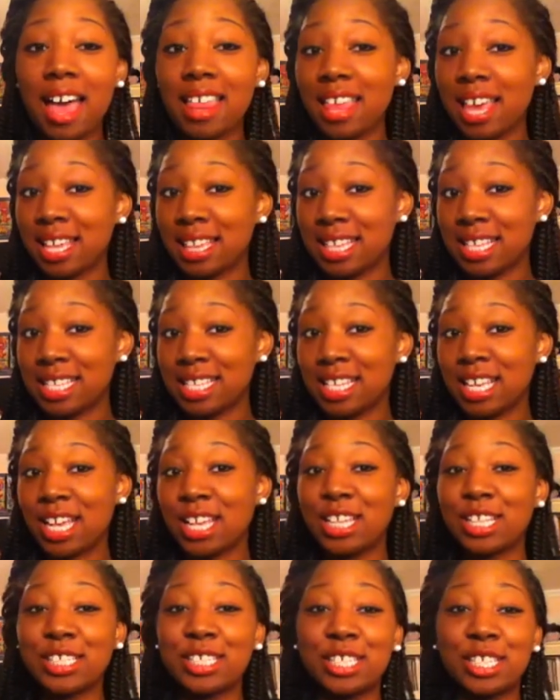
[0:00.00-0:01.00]
I like this
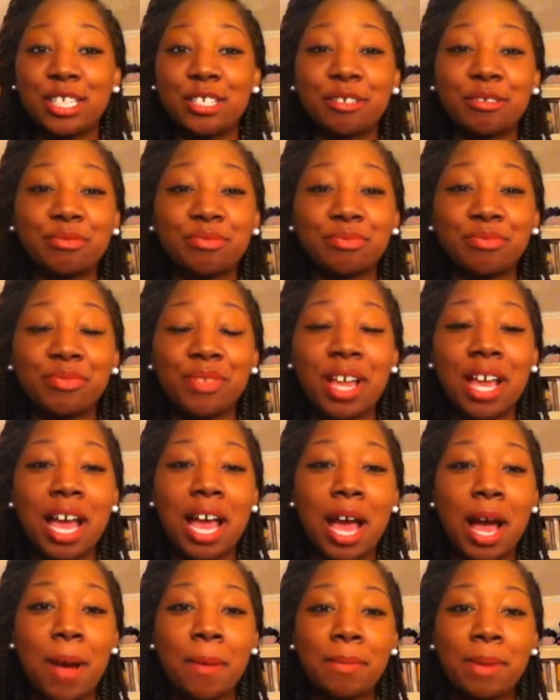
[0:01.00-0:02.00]
color too.
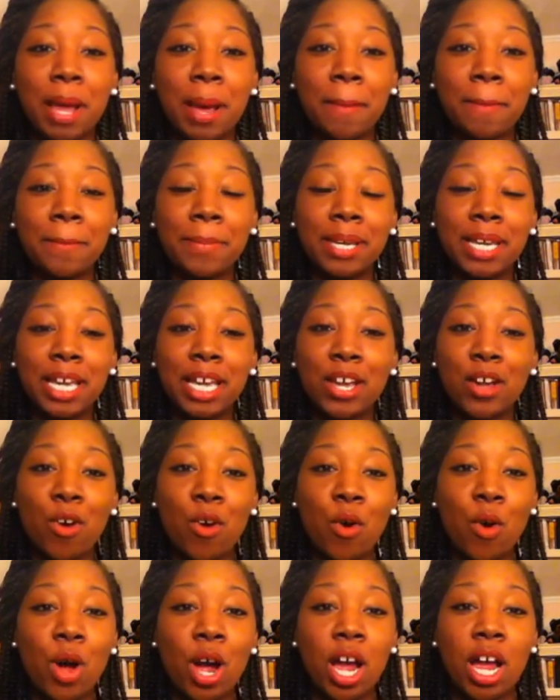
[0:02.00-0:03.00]
I'm not big
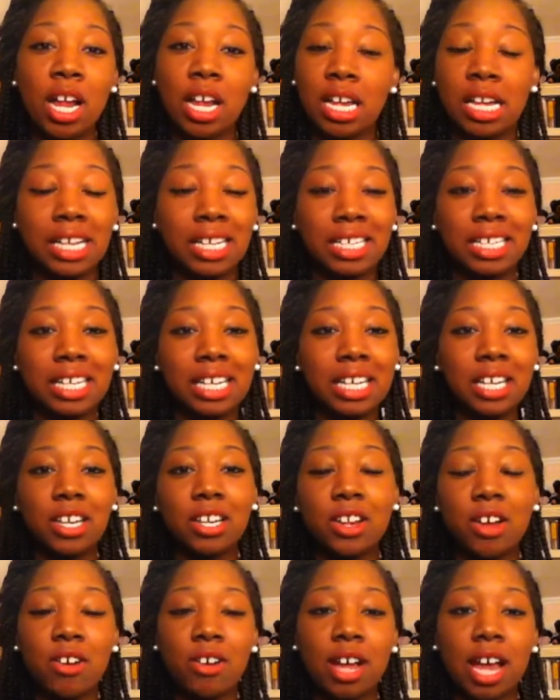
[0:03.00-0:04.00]
on,
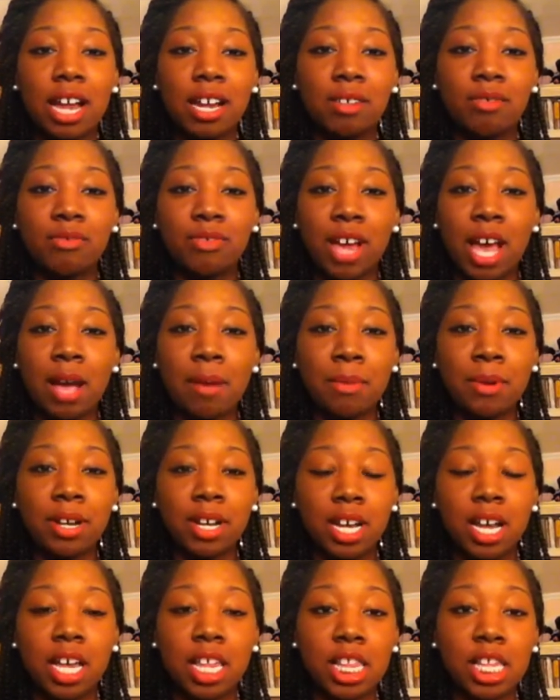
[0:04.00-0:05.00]
you know, kind of
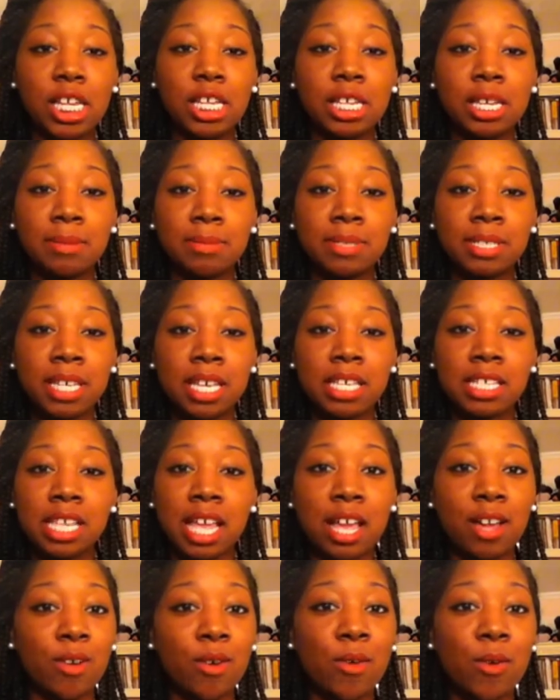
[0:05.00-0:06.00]
vibrant color lipsticks
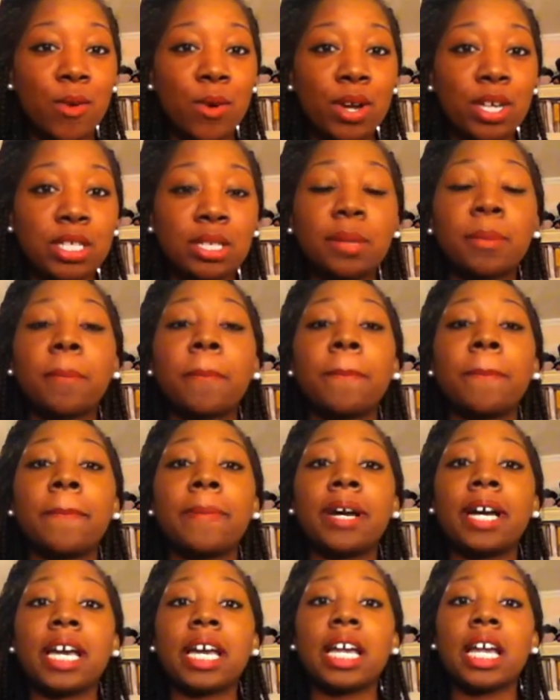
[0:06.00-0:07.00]
like orange,
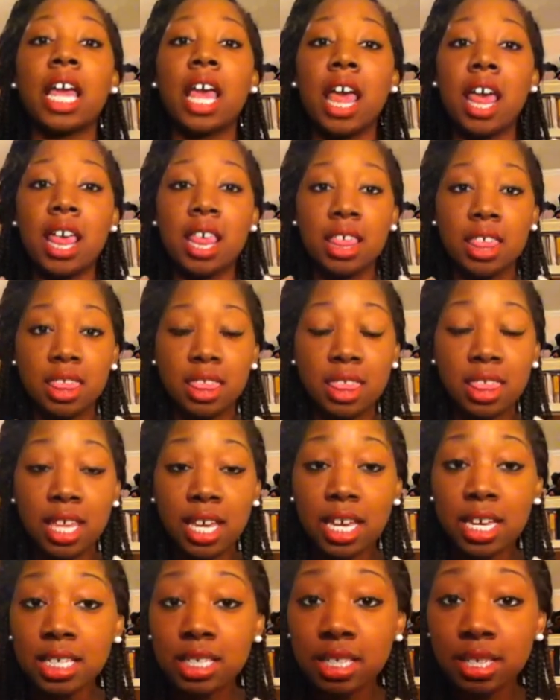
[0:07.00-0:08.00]
but
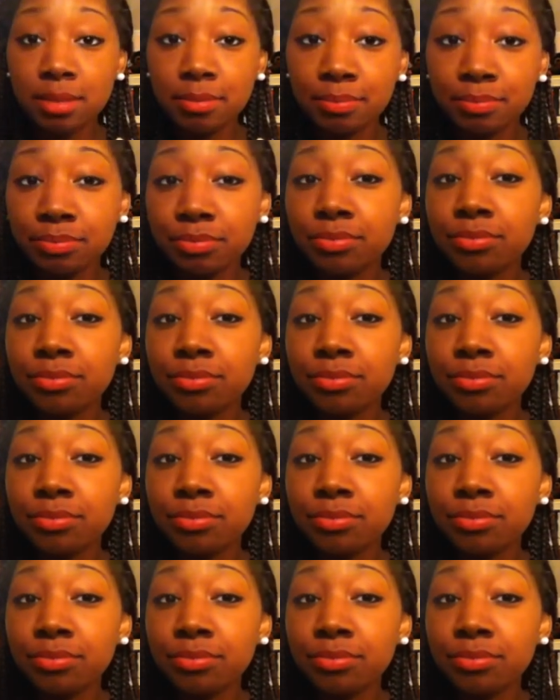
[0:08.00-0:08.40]
this,